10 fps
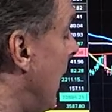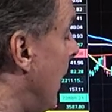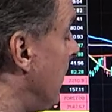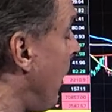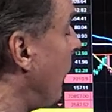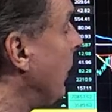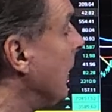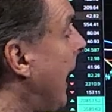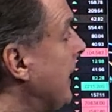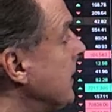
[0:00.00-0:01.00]
over the
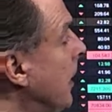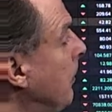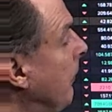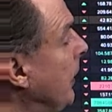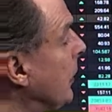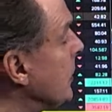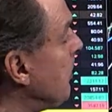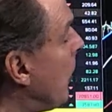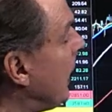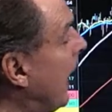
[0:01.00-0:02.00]
last couple of years,
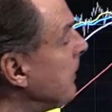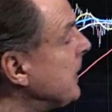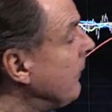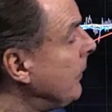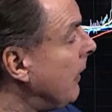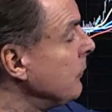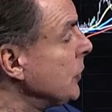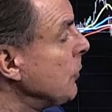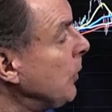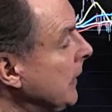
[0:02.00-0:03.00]
small caps have
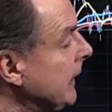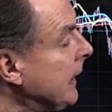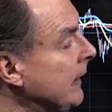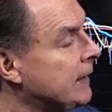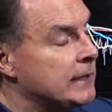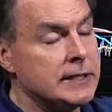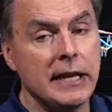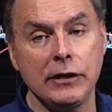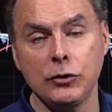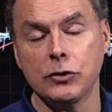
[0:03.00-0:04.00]
just really kind of
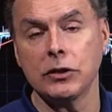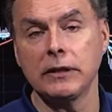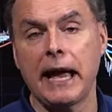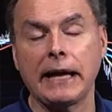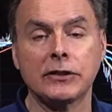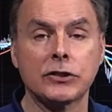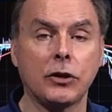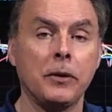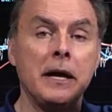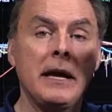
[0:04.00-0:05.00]
continued to lag.
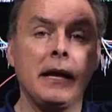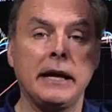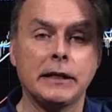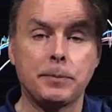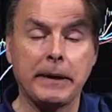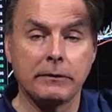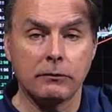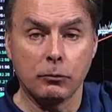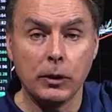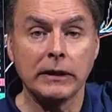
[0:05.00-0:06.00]
So it's
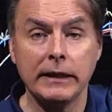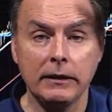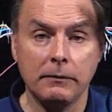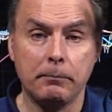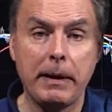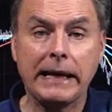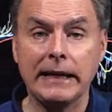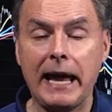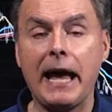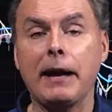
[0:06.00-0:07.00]
been really
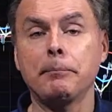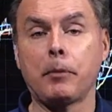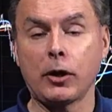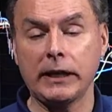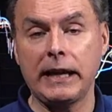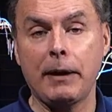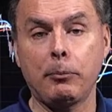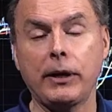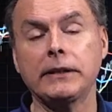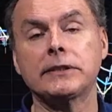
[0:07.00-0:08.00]
mega cap, market
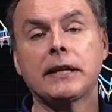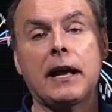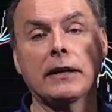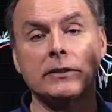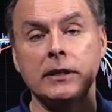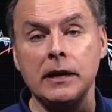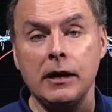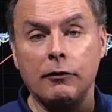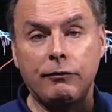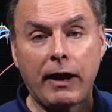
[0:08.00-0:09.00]
cap weighted stocks,
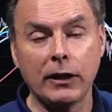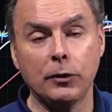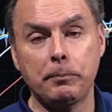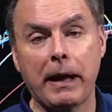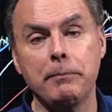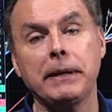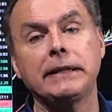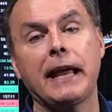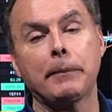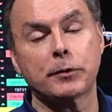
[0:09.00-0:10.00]
followed by
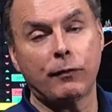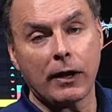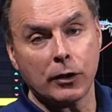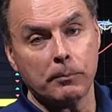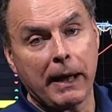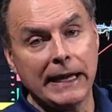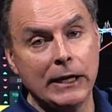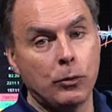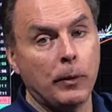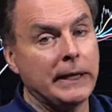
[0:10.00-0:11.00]
mid caps, followed by
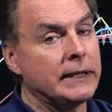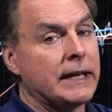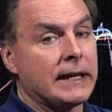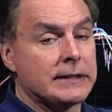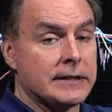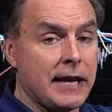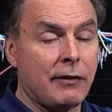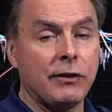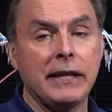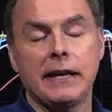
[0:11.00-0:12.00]
equal weight indexes.
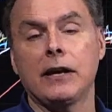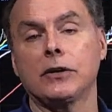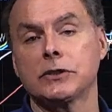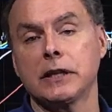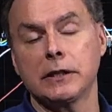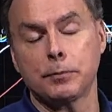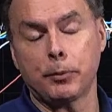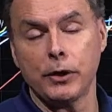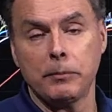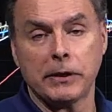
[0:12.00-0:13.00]
Everything else is
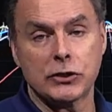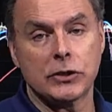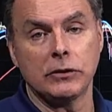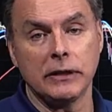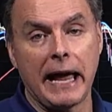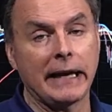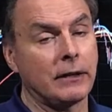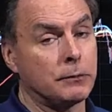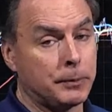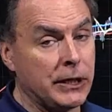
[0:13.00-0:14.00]
pretty much still
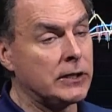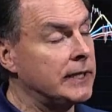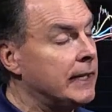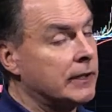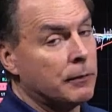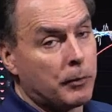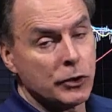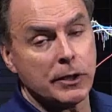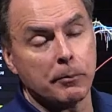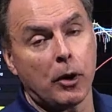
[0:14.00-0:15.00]
lagging, particularly in the
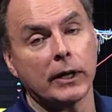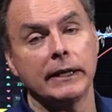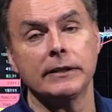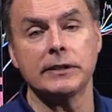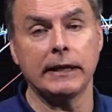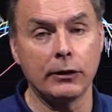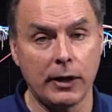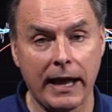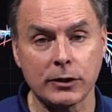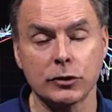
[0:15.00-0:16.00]
emerging markets and
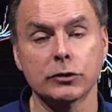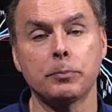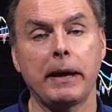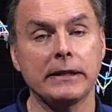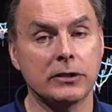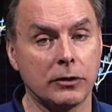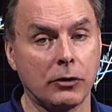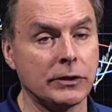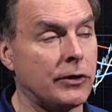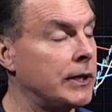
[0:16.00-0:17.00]
international space,
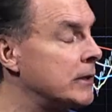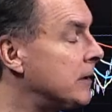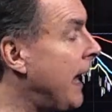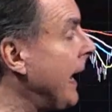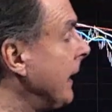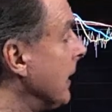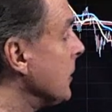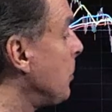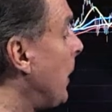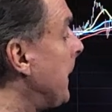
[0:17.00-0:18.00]
those areas lagging
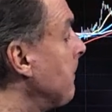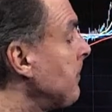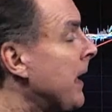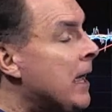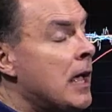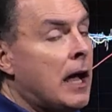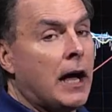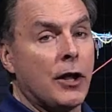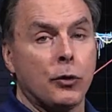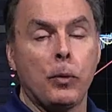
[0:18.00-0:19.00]
as well.
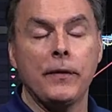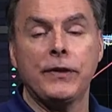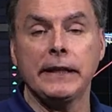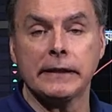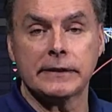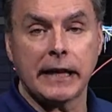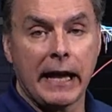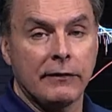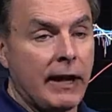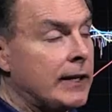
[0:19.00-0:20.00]
The one thing that's
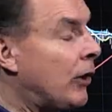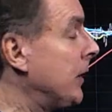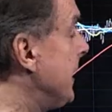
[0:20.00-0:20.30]
kind of gotten our